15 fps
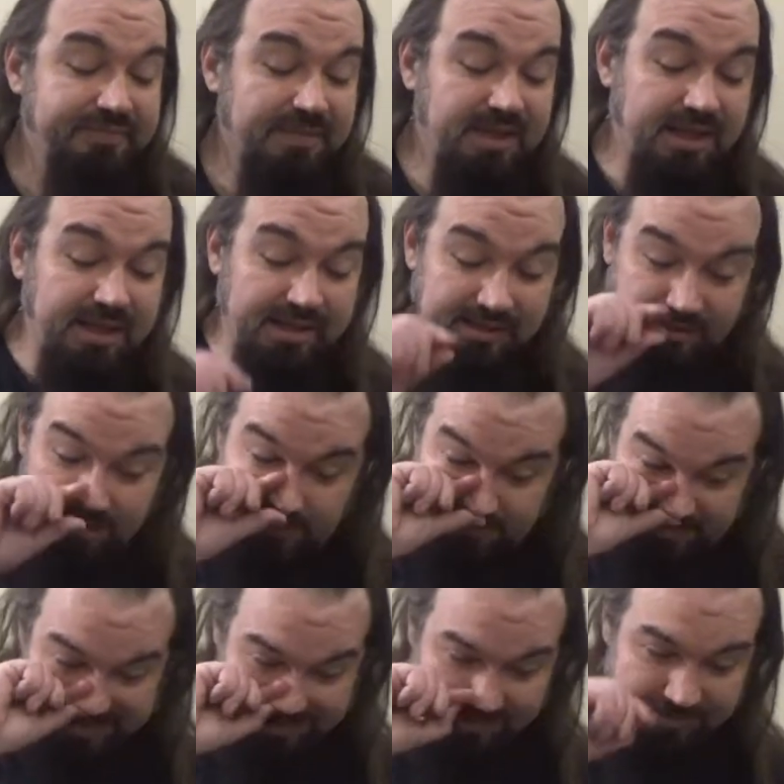And
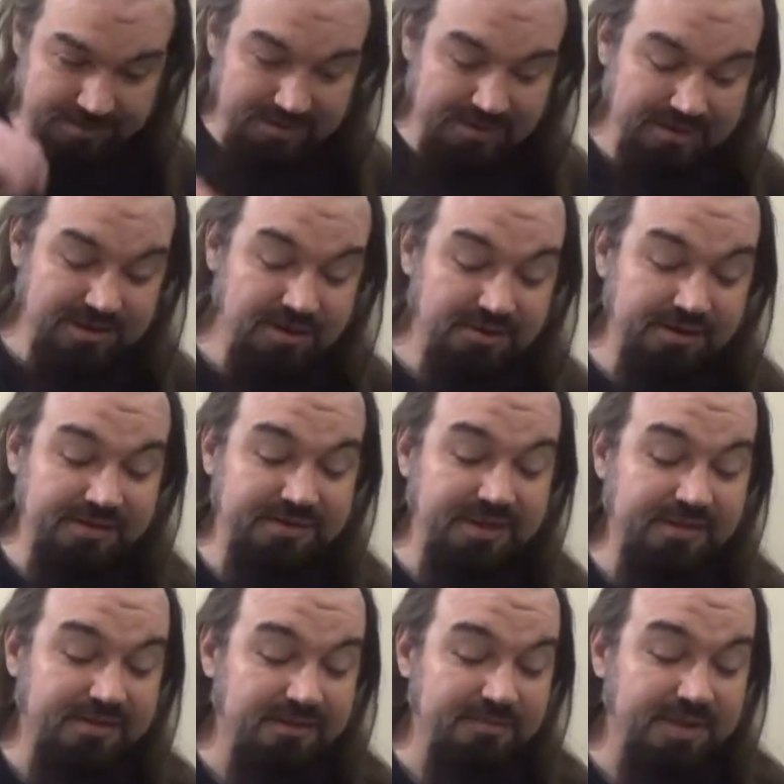Conan
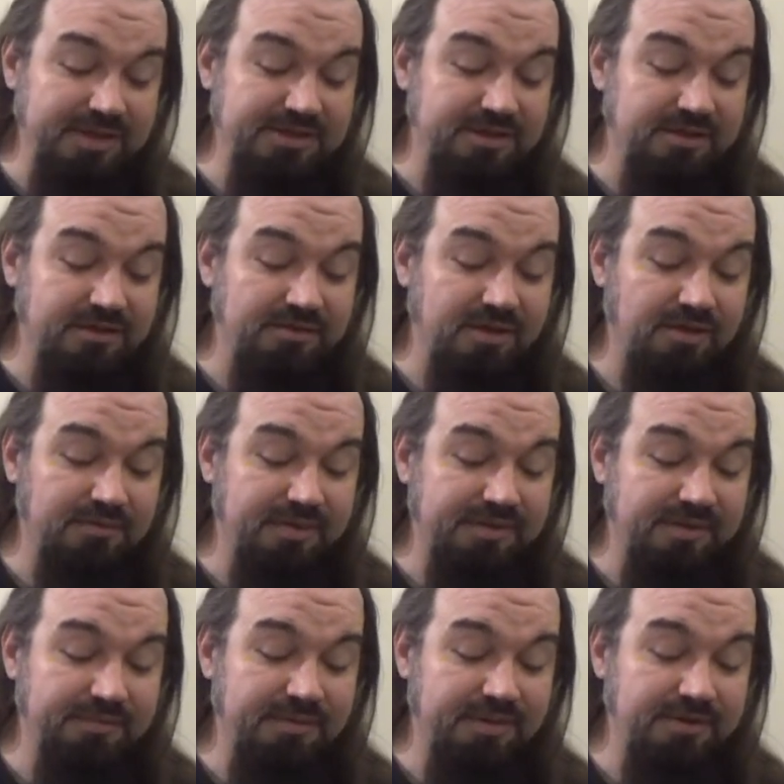states he'll make sure there's always
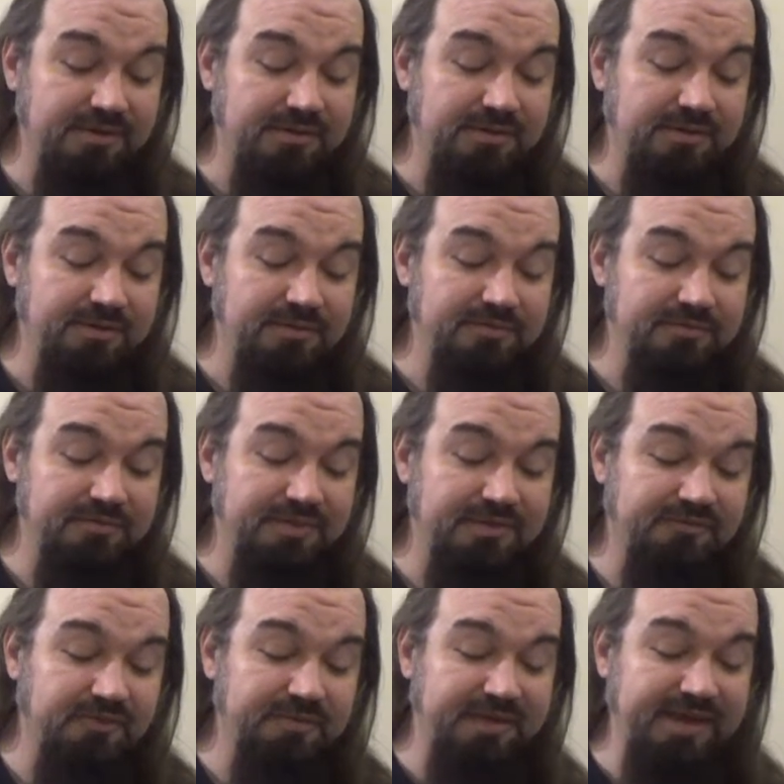something old
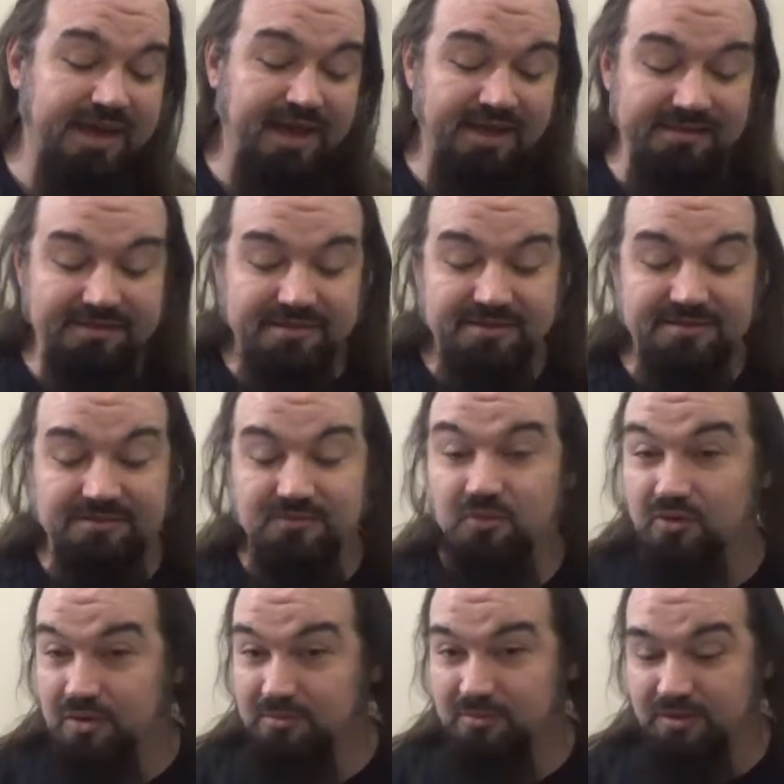from the cast to
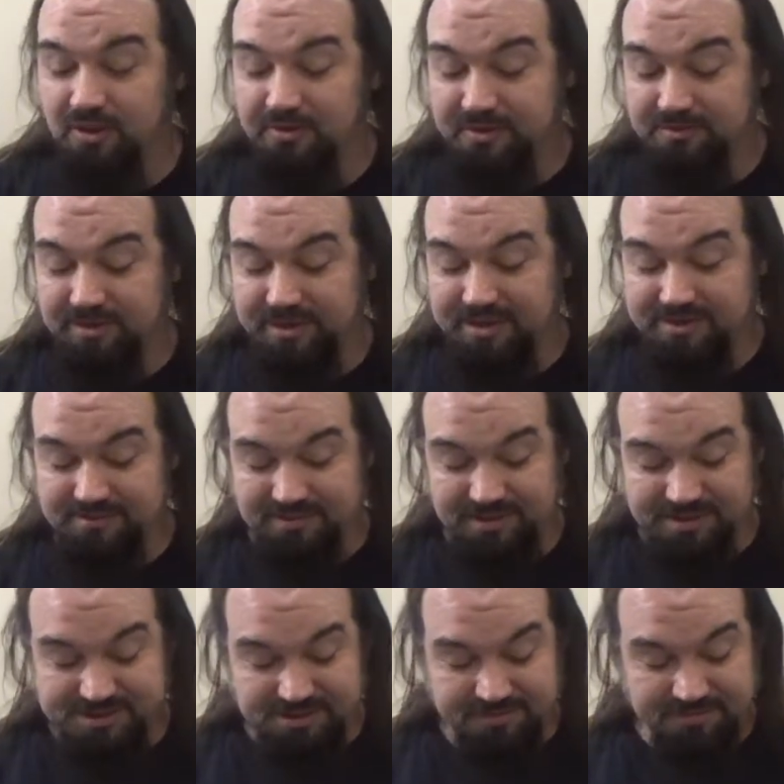warm Logan when
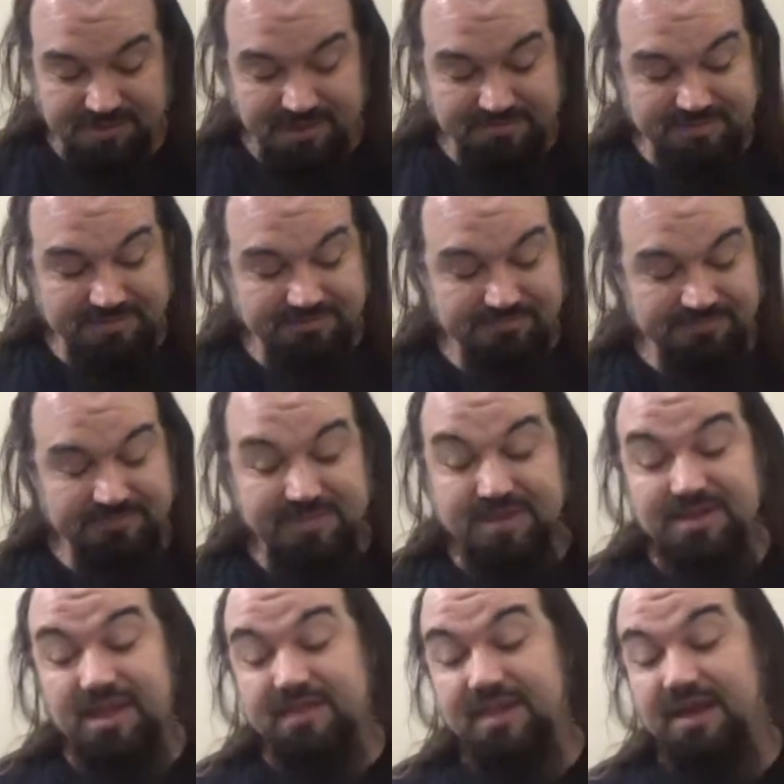he shows up.
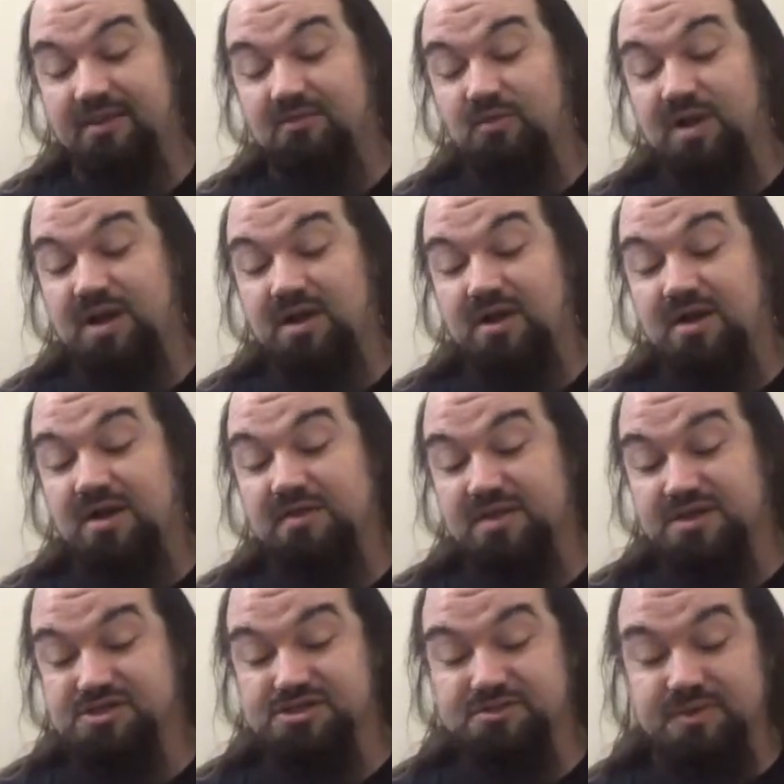And that is where
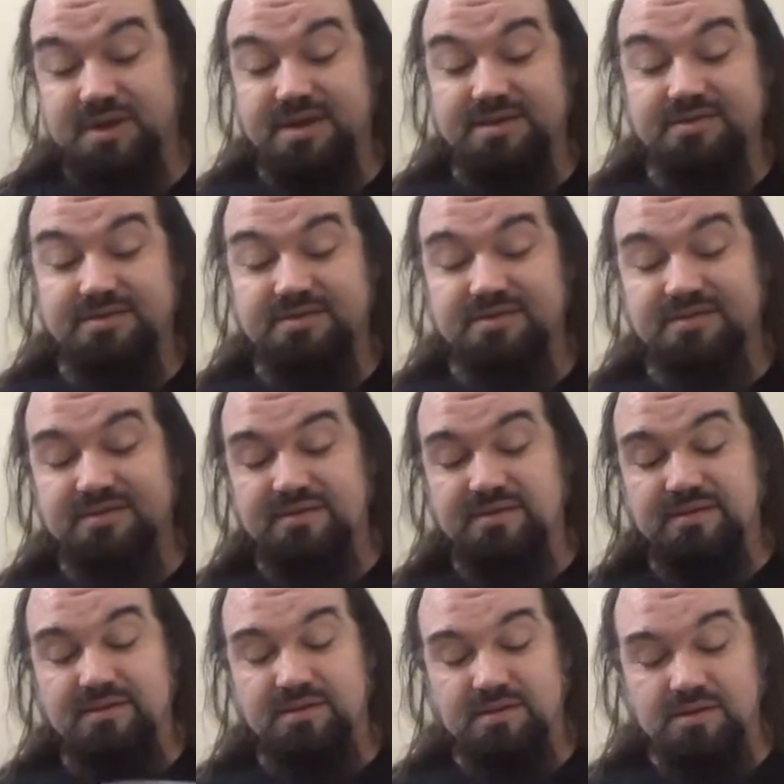the issue ends.
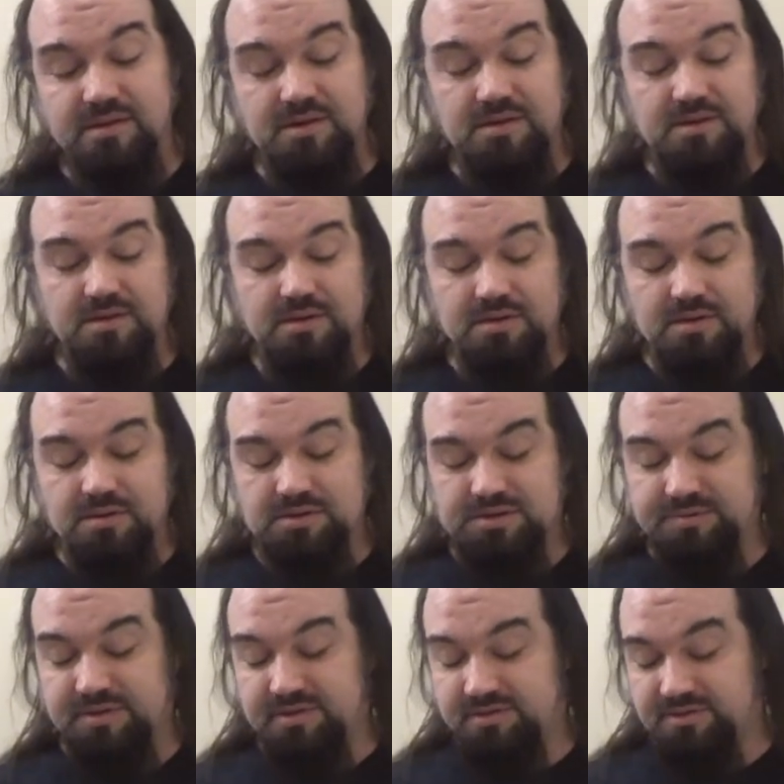Which
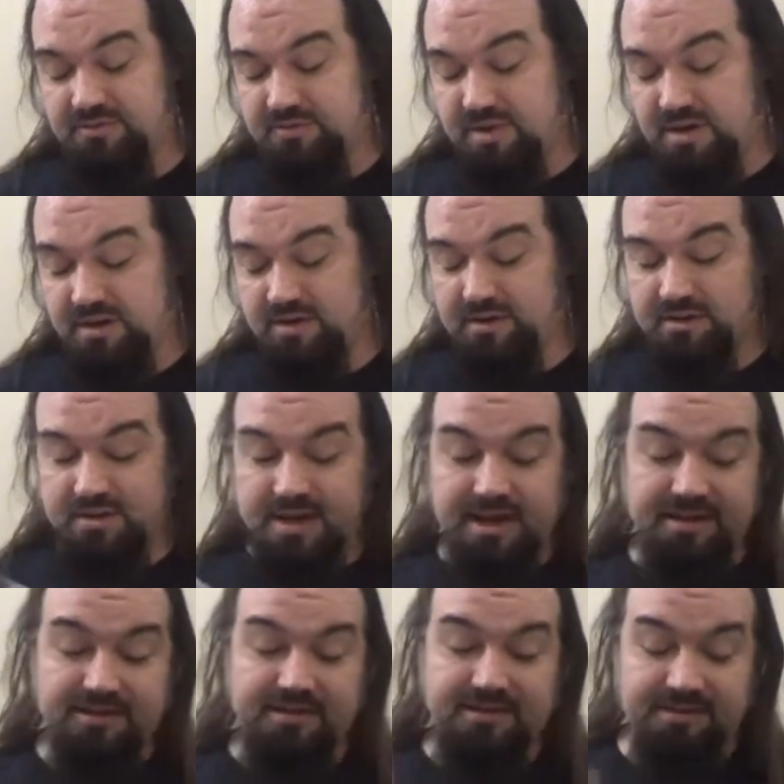brings us to our
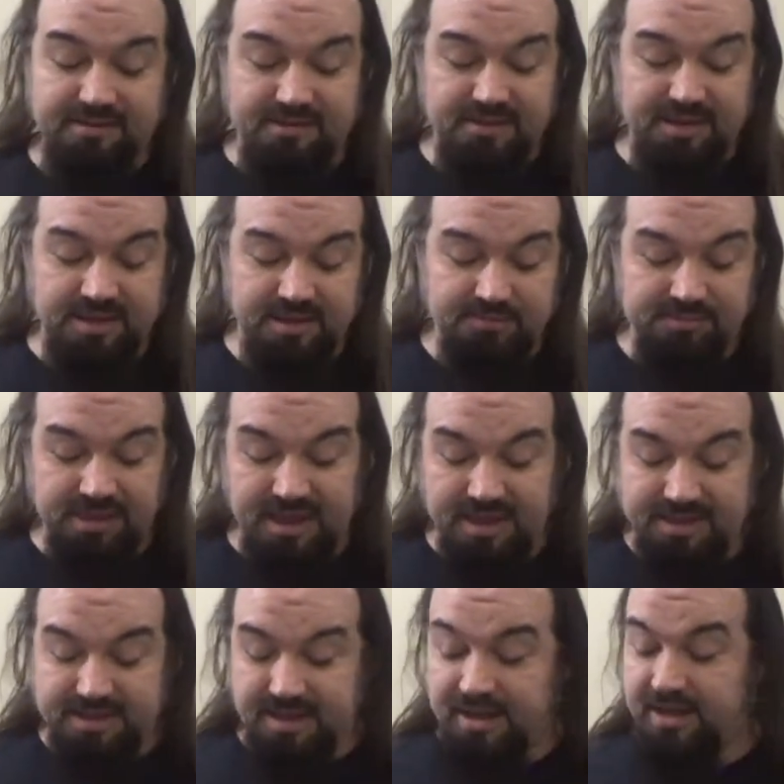next King in
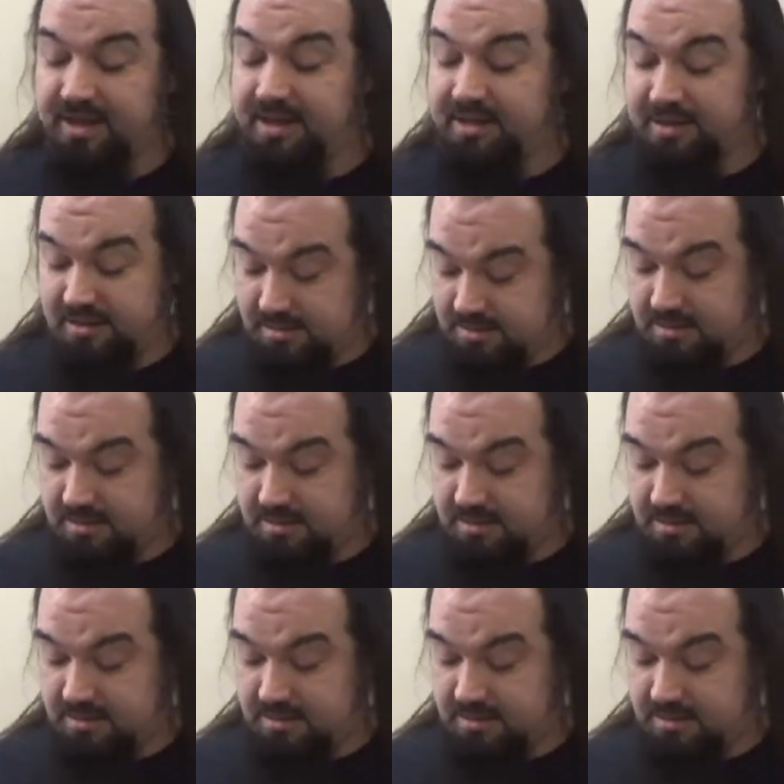Black tie-in.